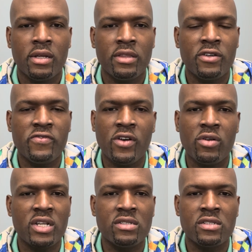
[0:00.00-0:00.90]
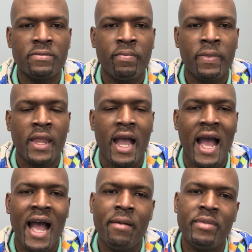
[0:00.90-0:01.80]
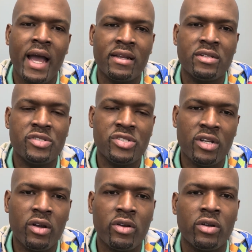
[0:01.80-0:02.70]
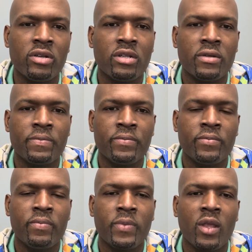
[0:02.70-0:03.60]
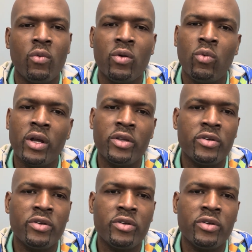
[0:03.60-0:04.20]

The focus, I'm not concerned with what you're